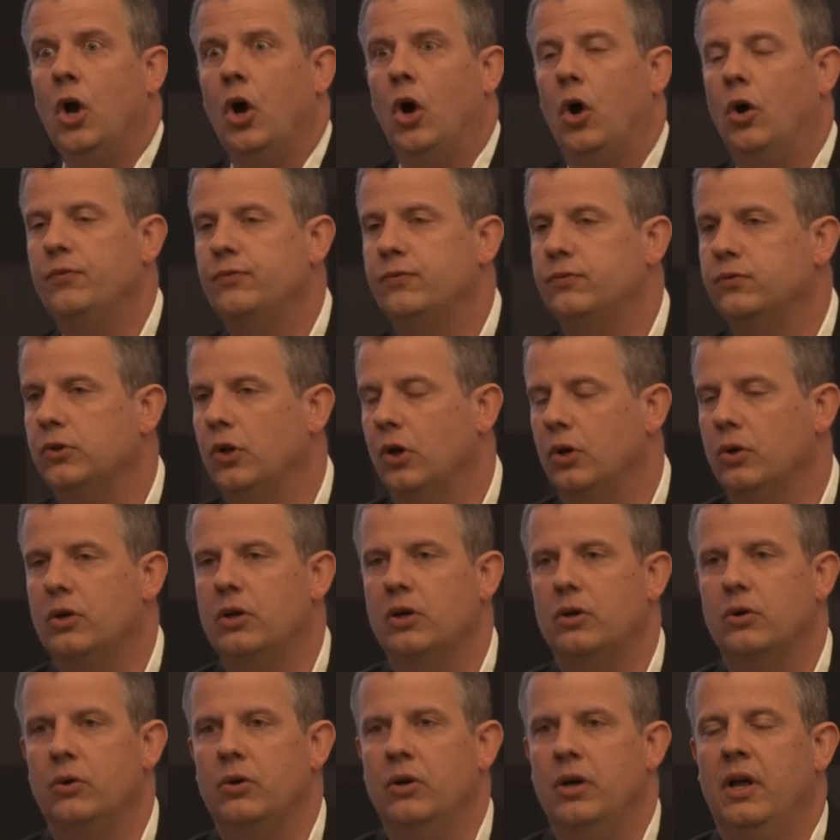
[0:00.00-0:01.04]
of
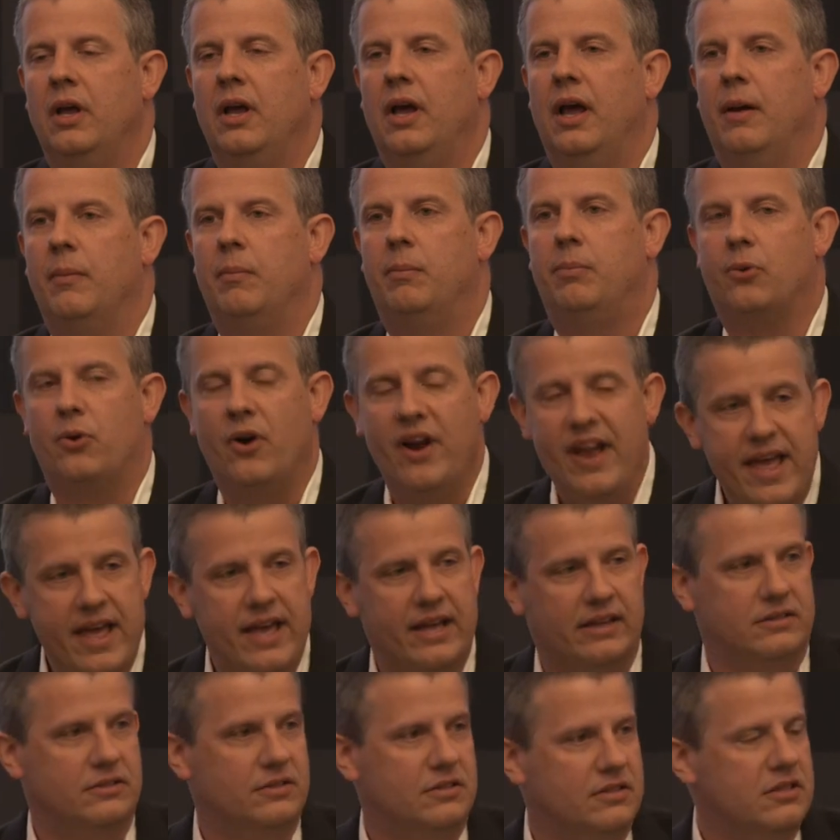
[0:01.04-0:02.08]
local
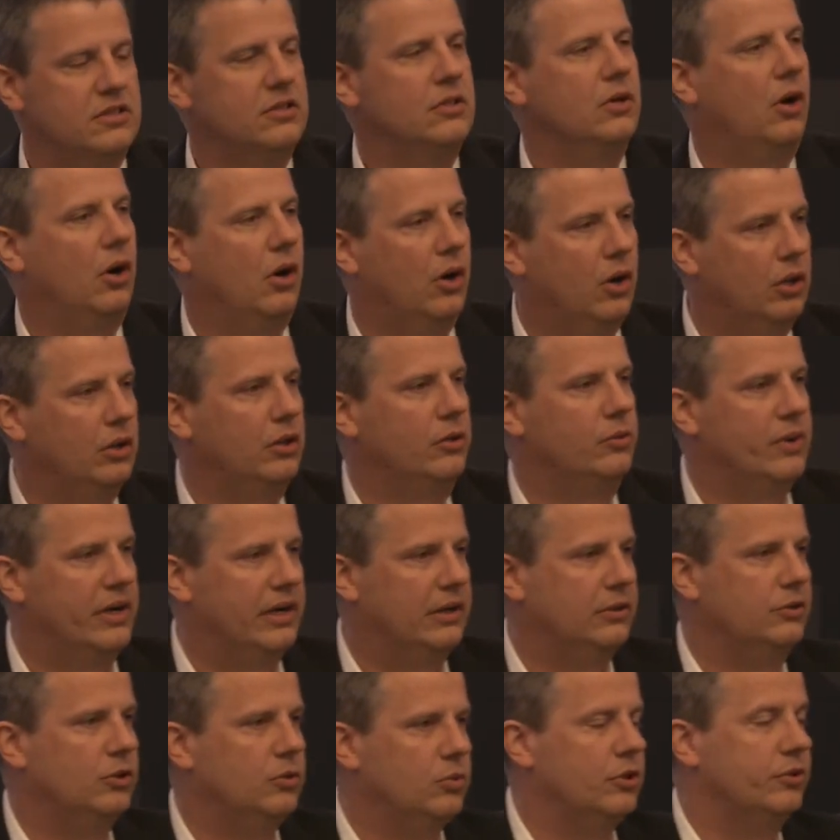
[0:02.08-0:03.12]
brands all
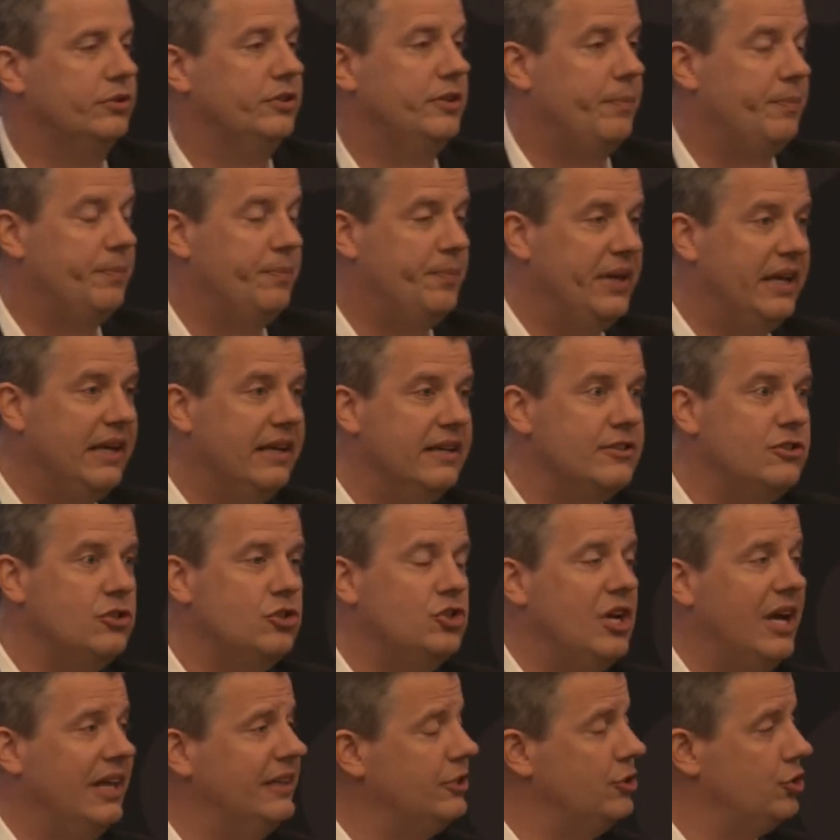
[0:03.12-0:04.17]
around the world. The biggest
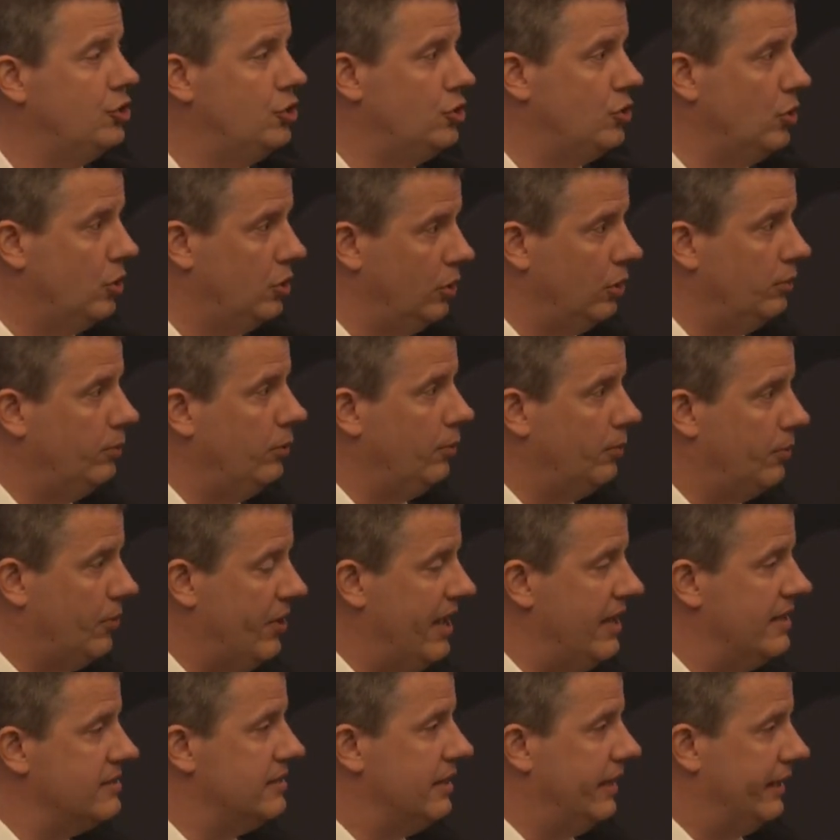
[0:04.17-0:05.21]
challenge to global
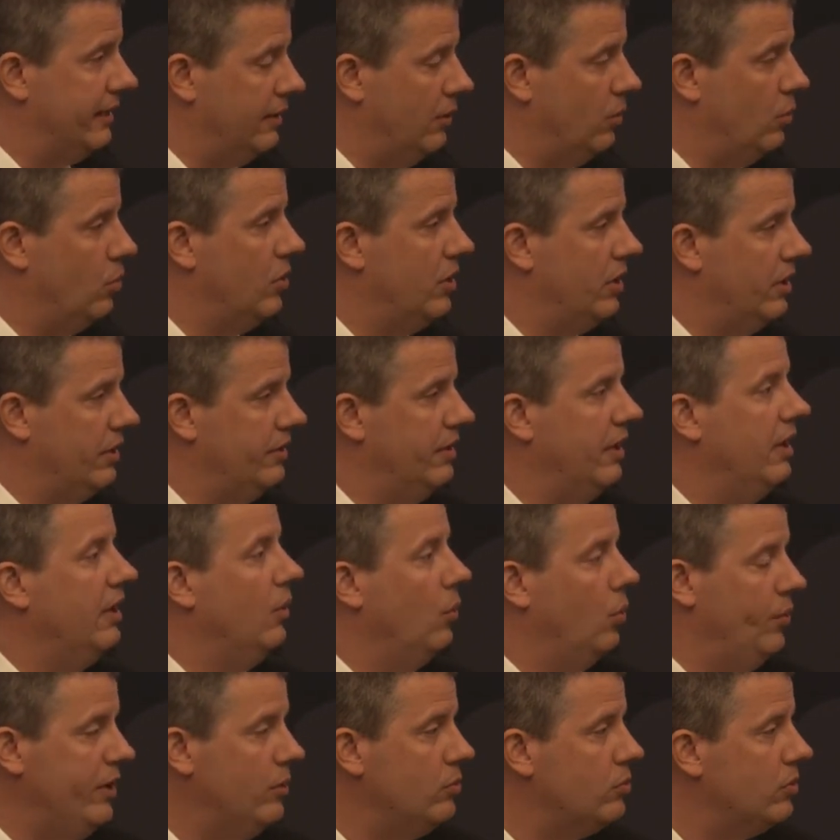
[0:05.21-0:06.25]
brands like the one
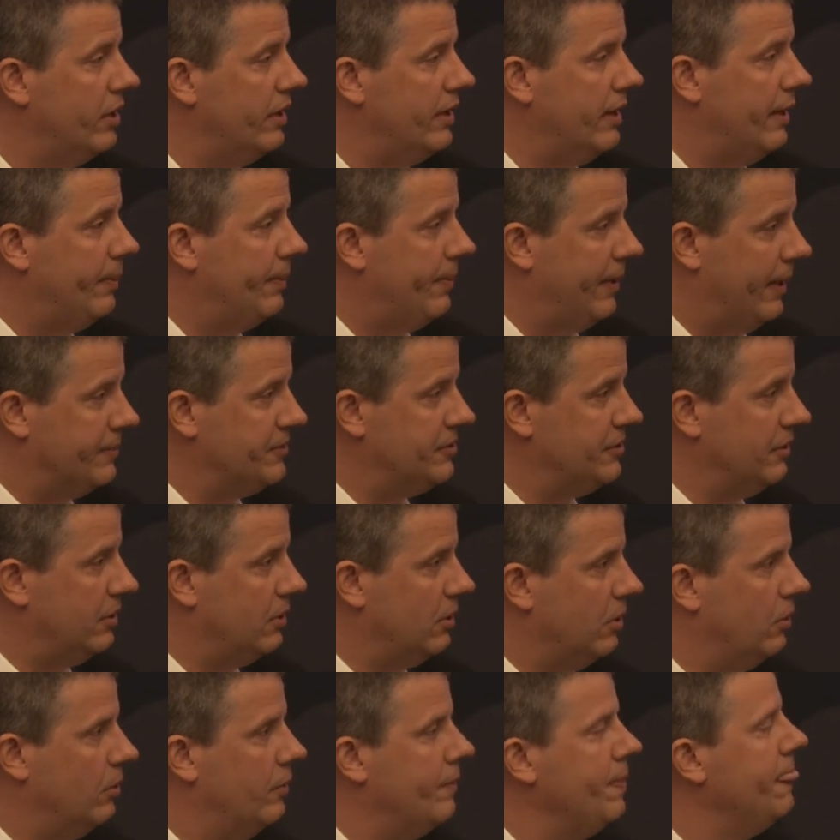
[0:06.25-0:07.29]
we run at
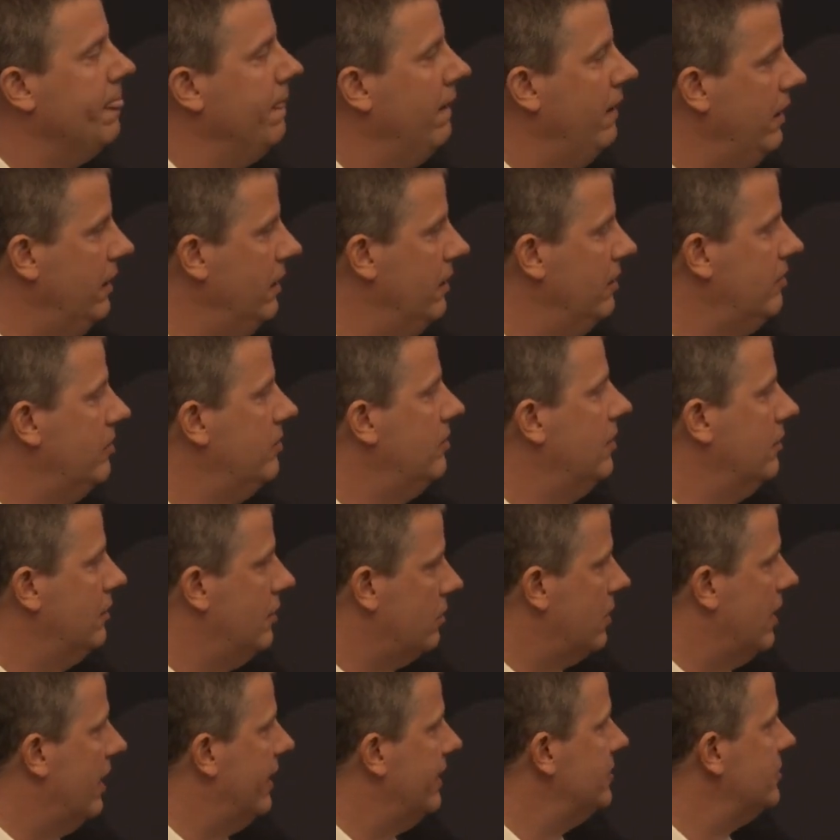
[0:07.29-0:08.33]
Pepsico is the
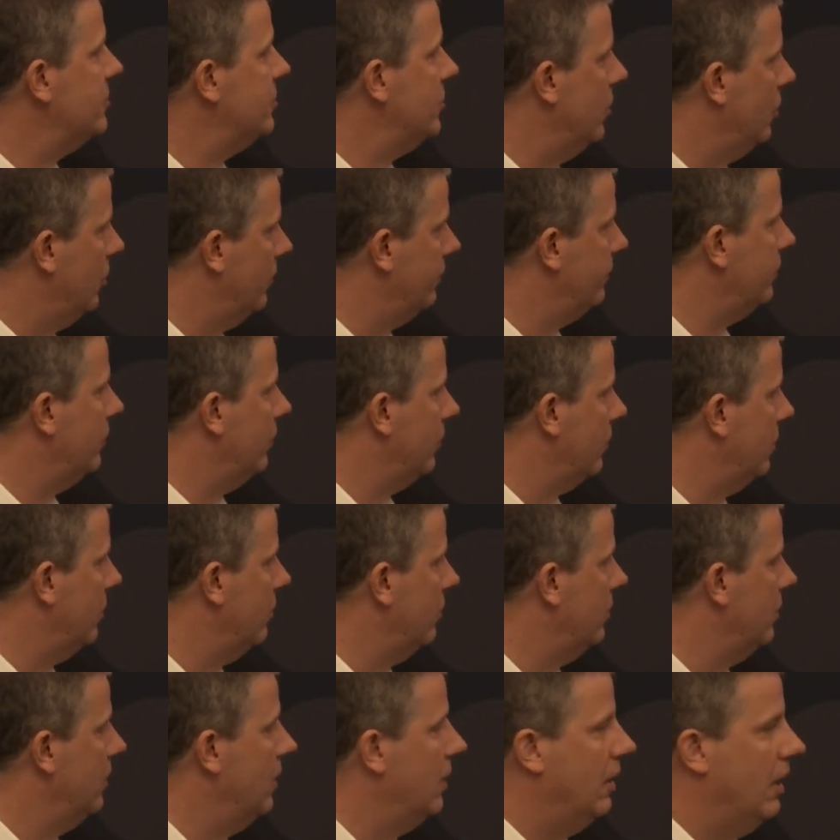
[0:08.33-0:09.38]
rise of local
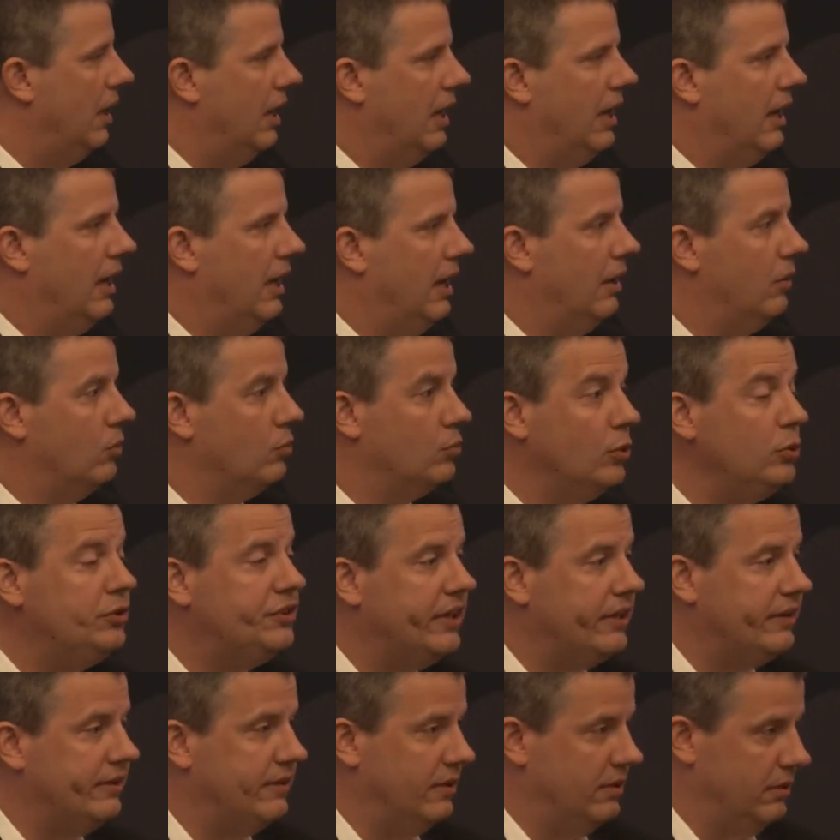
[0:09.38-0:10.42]

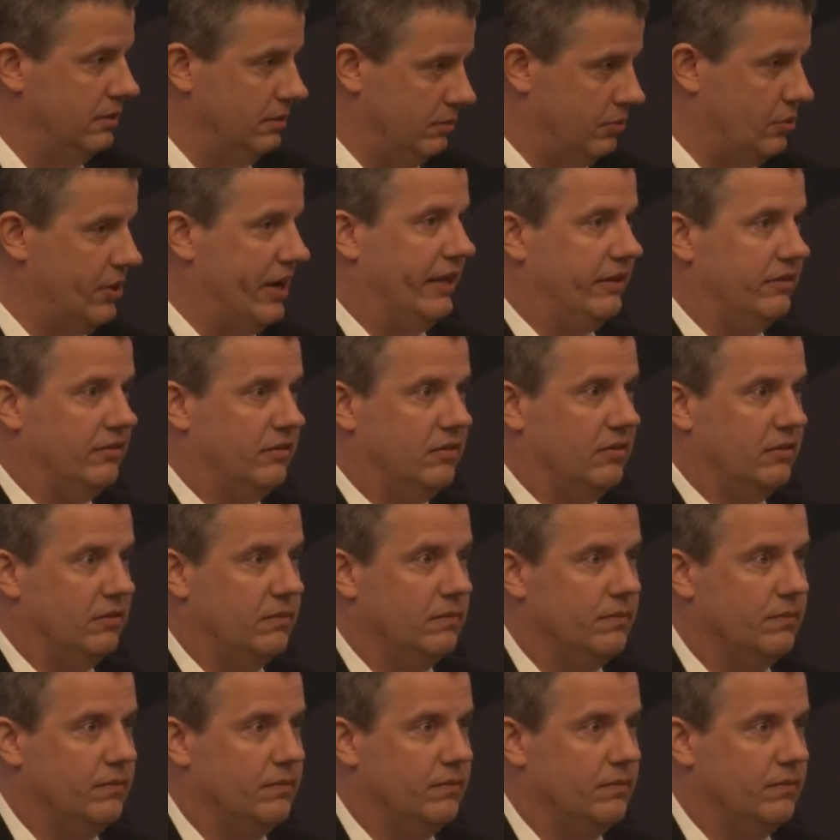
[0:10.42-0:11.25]
rooted brands.